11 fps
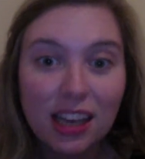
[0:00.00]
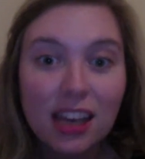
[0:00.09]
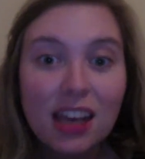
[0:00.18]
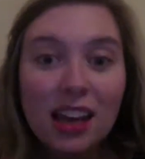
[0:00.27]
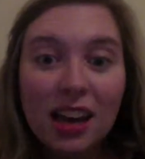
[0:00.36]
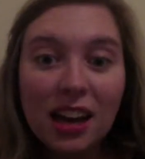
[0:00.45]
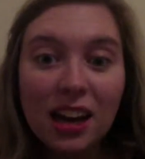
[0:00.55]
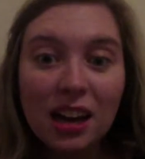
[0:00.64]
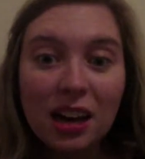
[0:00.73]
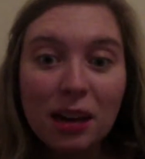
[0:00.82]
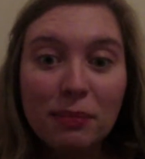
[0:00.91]

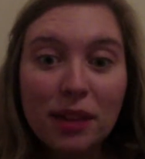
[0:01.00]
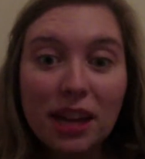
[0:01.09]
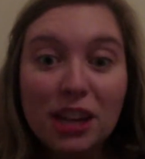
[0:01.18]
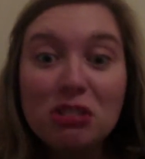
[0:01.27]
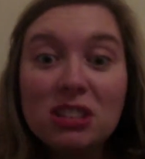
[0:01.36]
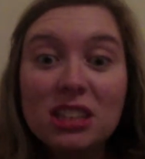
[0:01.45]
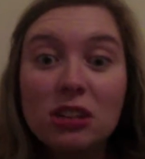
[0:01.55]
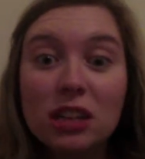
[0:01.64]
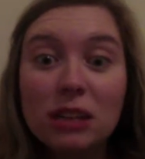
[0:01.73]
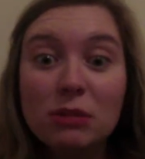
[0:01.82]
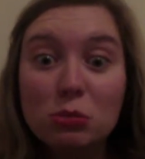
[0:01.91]
And you could see her leg
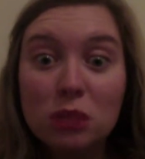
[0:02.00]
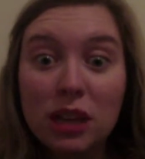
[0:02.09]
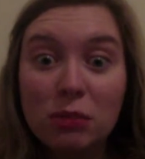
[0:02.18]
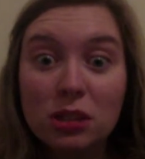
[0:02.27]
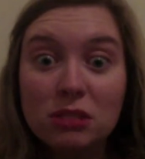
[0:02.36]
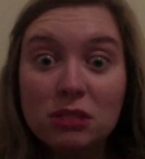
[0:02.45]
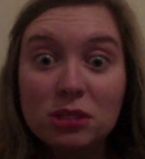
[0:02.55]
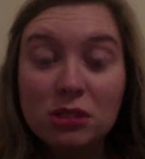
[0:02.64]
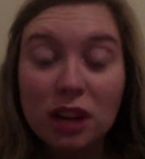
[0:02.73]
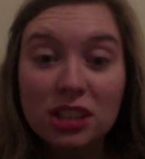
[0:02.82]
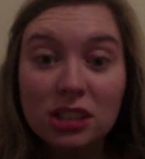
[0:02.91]
was red where she was
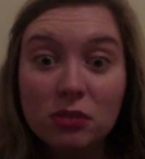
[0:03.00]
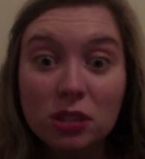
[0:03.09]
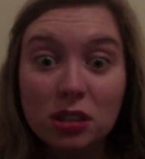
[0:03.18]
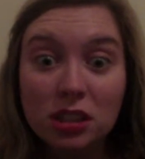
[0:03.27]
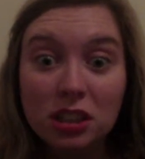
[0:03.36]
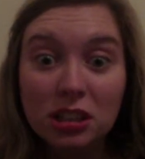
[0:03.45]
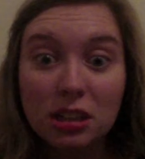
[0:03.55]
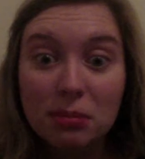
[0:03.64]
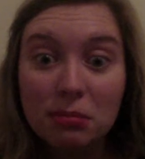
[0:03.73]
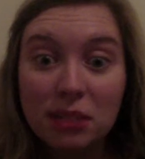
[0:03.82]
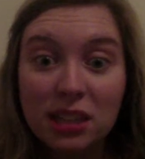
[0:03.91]
scratching for, you know, a couple of
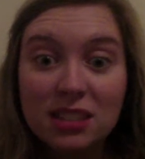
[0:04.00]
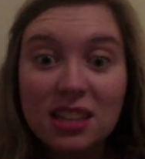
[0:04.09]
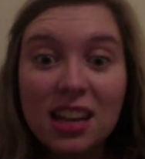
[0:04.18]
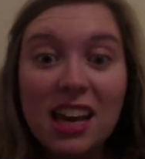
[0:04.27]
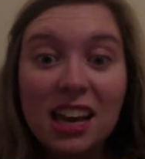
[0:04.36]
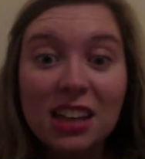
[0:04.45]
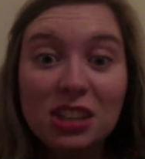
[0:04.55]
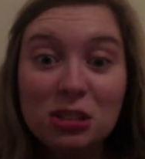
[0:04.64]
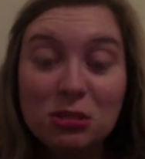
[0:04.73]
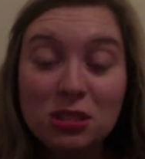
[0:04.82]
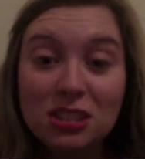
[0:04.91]
minutes. And she
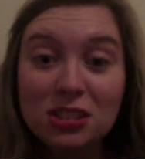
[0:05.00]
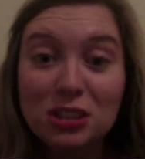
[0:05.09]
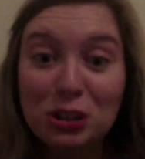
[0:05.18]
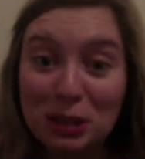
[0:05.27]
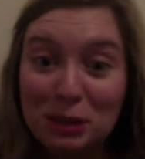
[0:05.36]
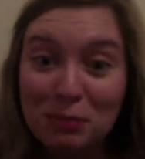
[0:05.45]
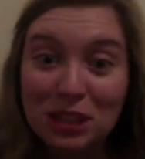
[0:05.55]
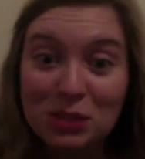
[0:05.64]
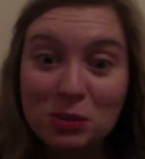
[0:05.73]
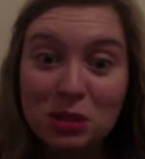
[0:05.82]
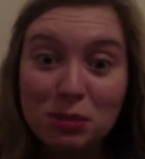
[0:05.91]
was thoroughly impressed with
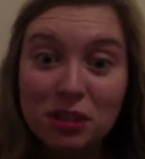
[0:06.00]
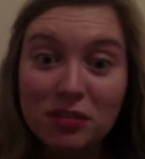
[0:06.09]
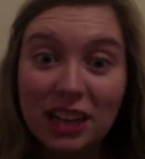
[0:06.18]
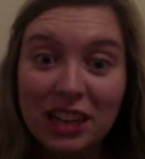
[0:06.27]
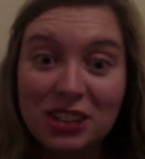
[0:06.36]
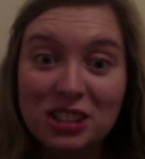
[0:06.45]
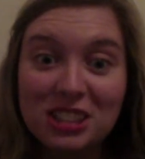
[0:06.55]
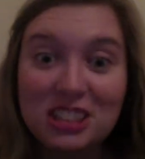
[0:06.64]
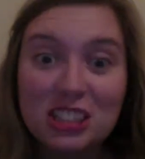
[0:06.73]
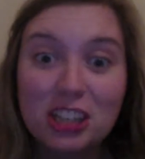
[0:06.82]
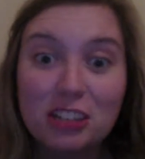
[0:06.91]
the Purification.
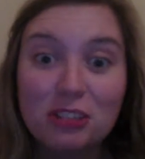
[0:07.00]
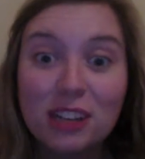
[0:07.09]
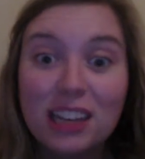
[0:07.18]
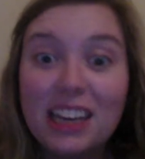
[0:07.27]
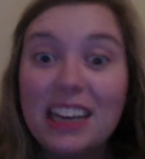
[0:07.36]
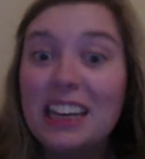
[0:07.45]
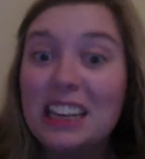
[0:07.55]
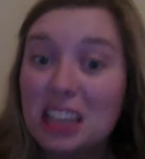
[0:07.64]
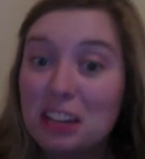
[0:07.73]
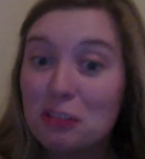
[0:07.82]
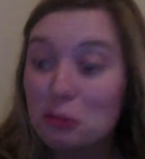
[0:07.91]
So yay
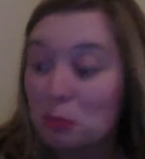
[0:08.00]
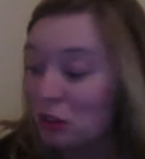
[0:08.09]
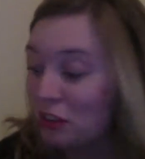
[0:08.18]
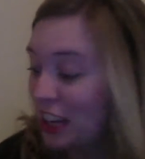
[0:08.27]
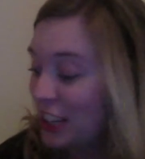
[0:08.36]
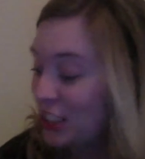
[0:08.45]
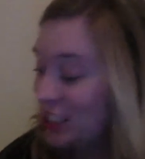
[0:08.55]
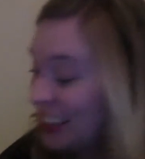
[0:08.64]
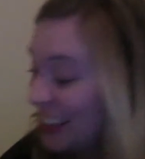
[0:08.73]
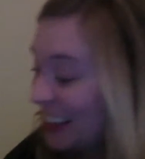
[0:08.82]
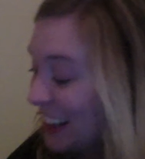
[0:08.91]
for
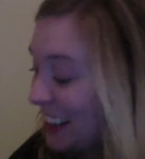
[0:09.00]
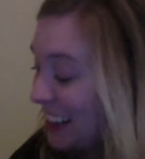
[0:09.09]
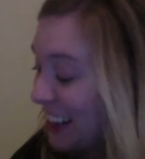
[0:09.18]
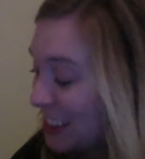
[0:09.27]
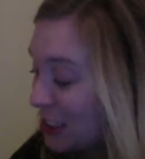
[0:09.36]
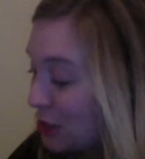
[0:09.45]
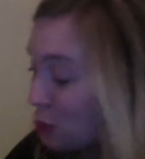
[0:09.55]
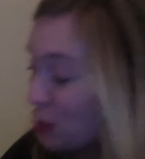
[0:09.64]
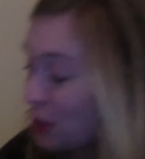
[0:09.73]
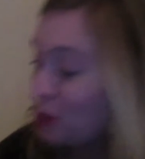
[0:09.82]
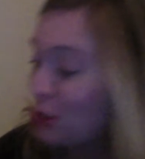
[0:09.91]
Purification. That's
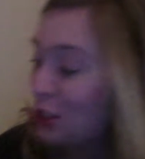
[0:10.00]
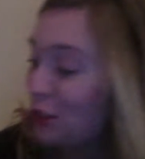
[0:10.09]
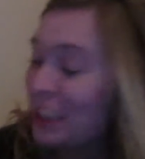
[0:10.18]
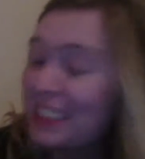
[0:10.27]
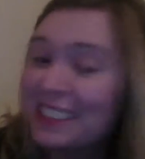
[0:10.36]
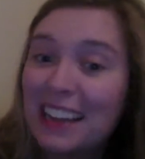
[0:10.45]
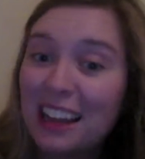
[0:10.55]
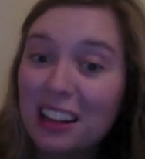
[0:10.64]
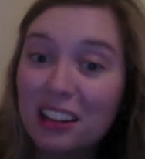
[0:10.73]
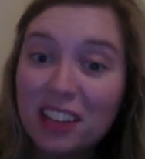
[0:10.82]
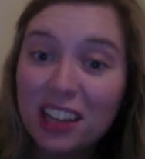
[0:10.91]
one good reason I love it.